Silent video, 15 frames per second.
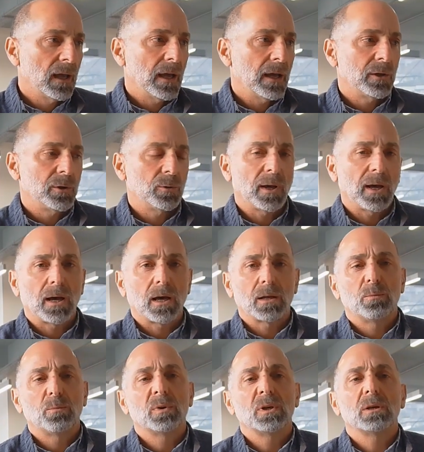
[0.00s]
and you
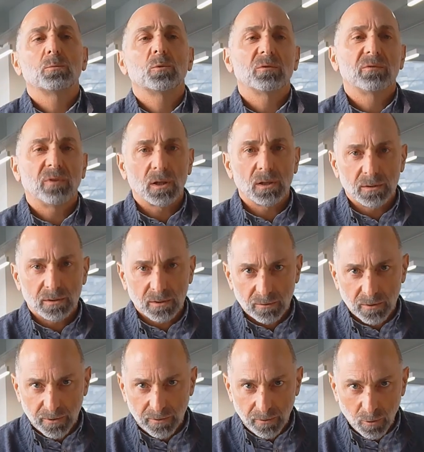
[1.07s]
had people
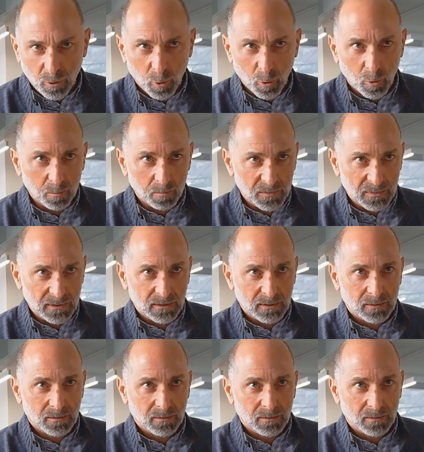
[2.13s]
volunteering their homes.